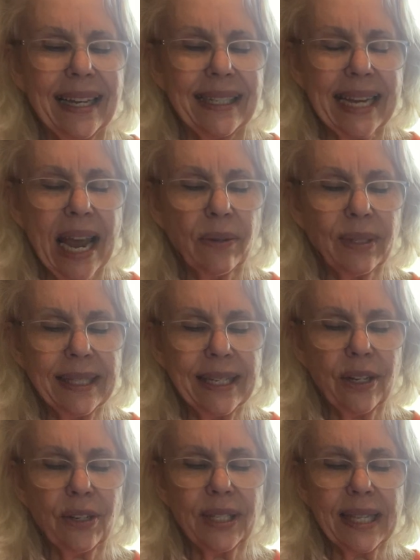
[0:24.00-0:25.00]

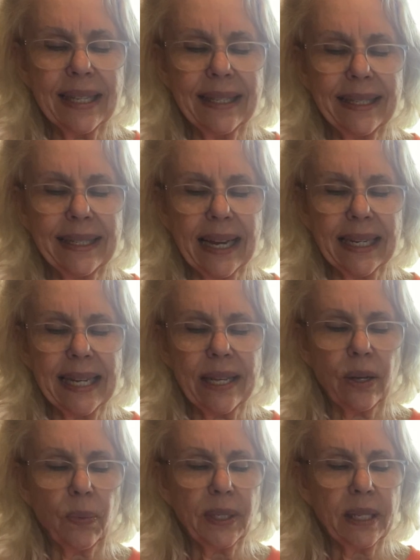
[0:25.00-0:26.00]
Downstairs in the study,
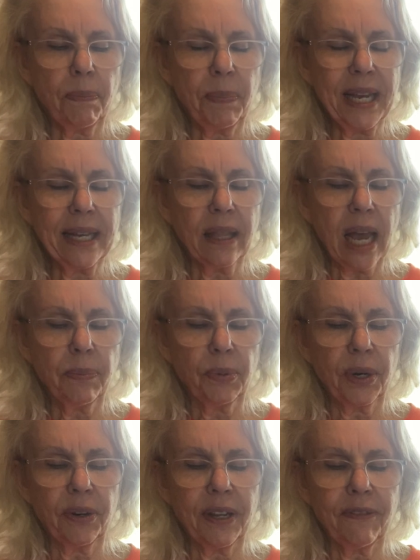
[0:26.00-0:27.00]
there was a big
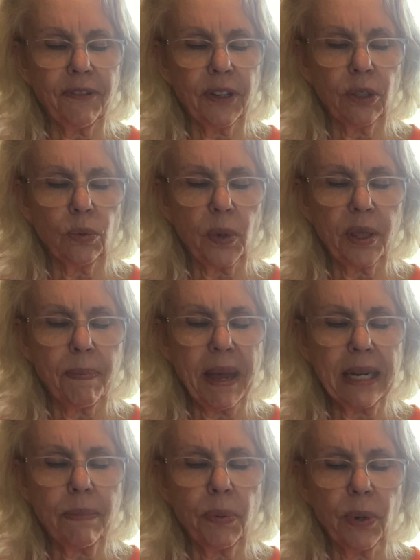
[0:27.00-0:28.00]
library filled with
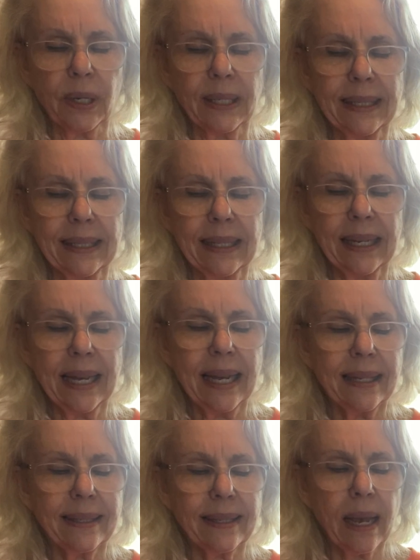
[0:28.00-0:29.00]
many books.
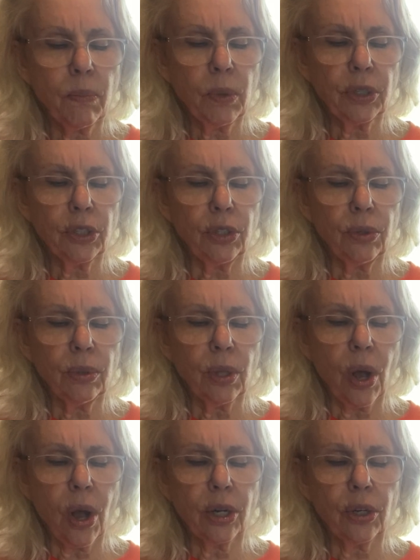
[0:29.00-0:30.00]
Some were too
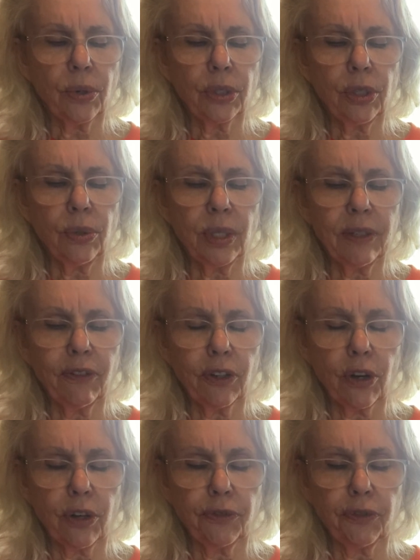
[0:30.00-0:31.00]
long or too
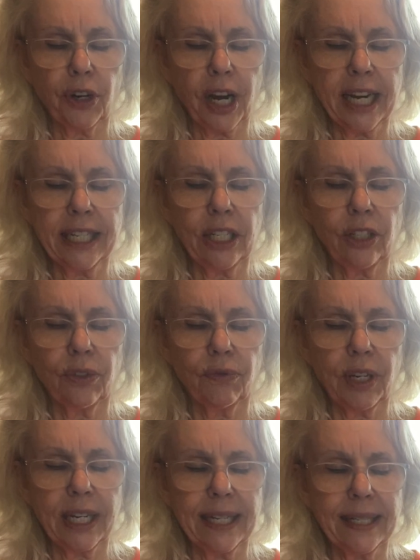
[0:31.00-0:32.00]
difficult for Heidi to
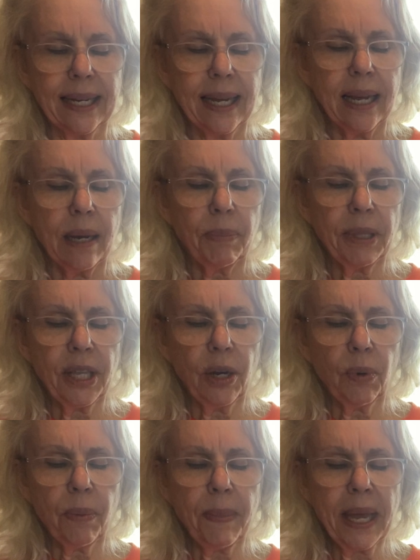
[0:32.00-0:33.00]
read, but there
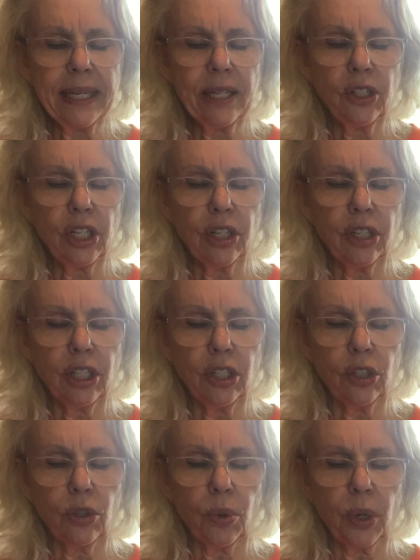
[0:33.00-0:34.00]
were many she could
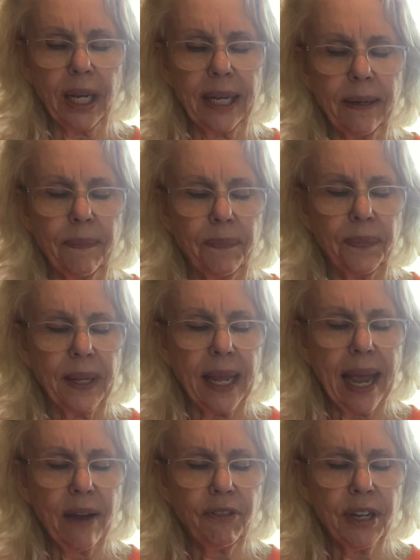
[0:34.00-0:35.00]
enjoy.
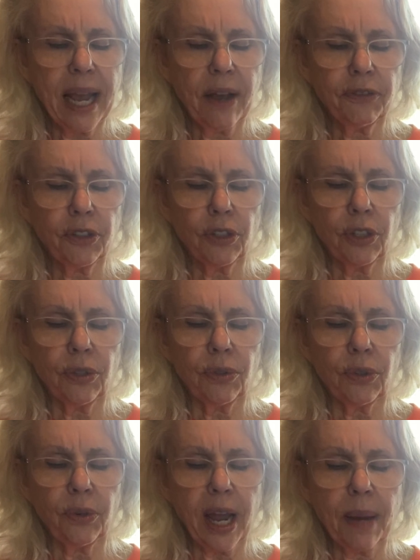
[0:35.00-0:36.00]
Every
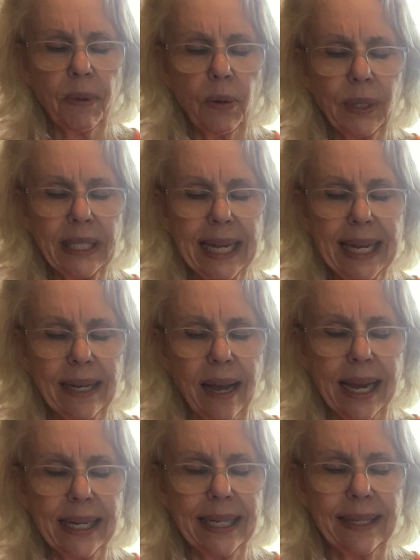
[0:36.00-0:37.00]
afternoon, Grandma would take
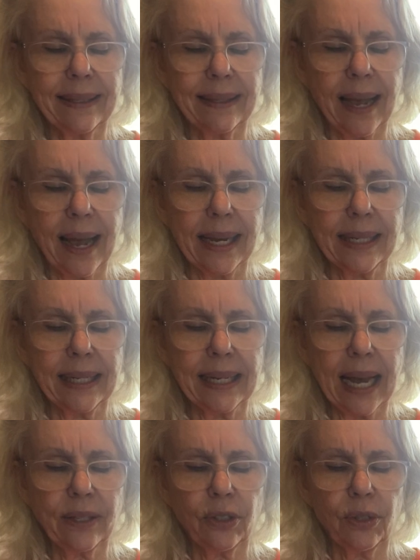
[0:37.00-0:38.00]
Heidi aside and
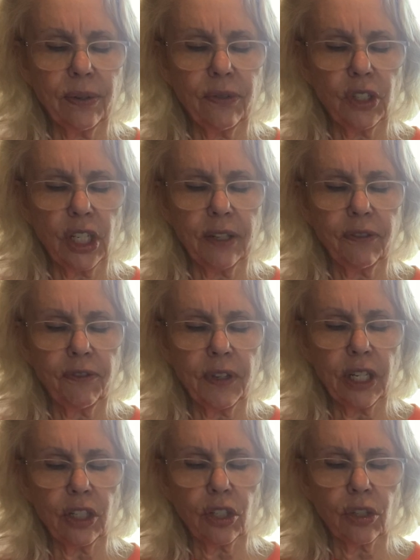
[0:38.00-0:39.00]
ask her if she had
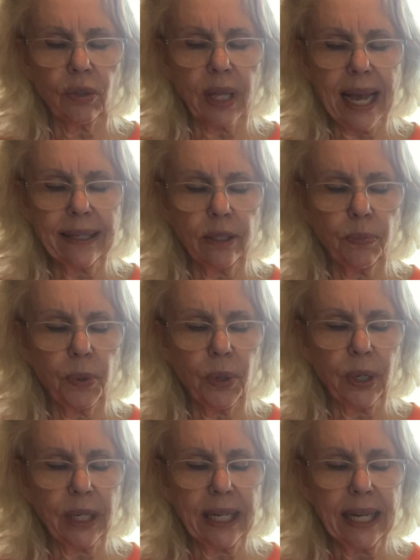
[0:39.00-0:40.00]
finished her last
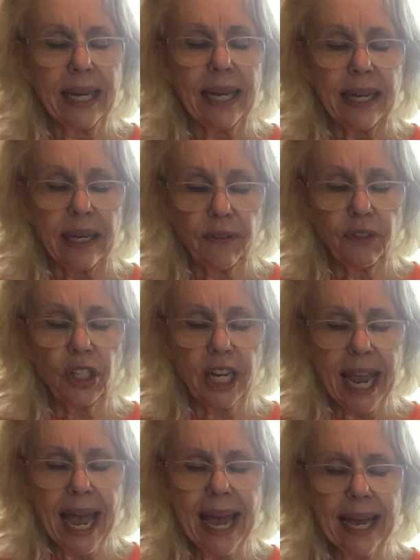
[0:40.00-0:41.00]
book. If she
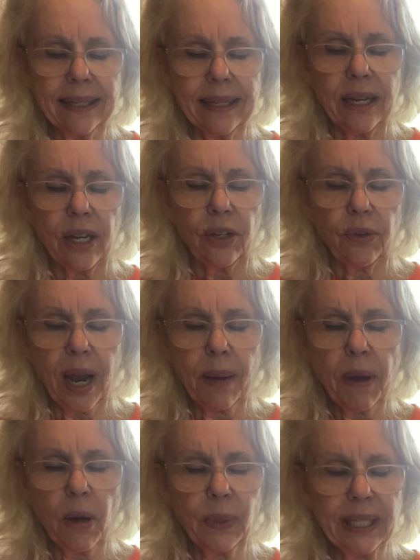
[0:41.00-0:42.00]
had,
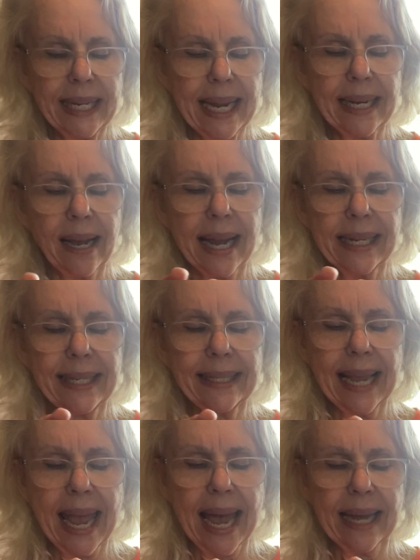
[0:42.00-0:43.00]
Grandma would take
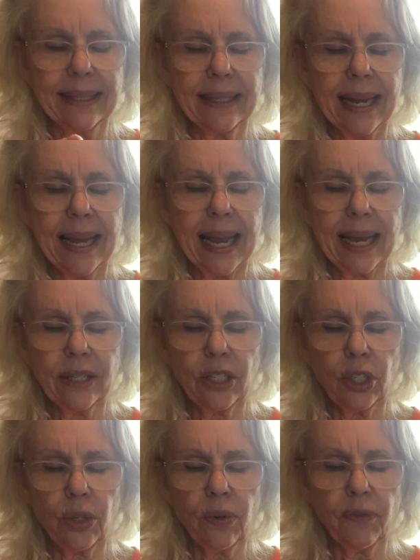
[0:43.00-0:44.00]
Heidi's hand, and the
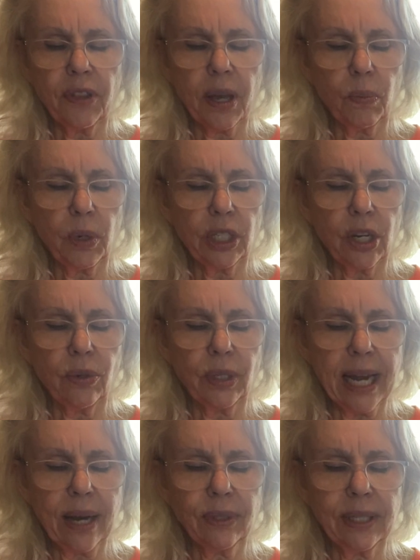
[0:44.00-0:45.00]
two of them would go
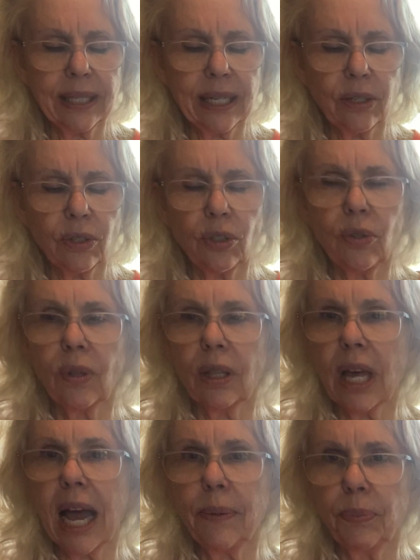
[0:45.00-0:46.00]
downstairs to the
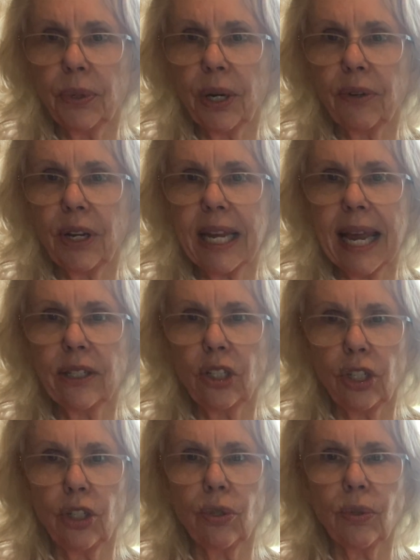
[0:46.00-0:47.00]
library and
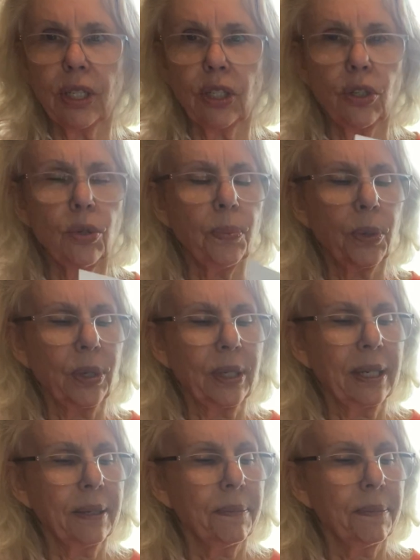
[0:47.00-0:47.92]
choose a new book.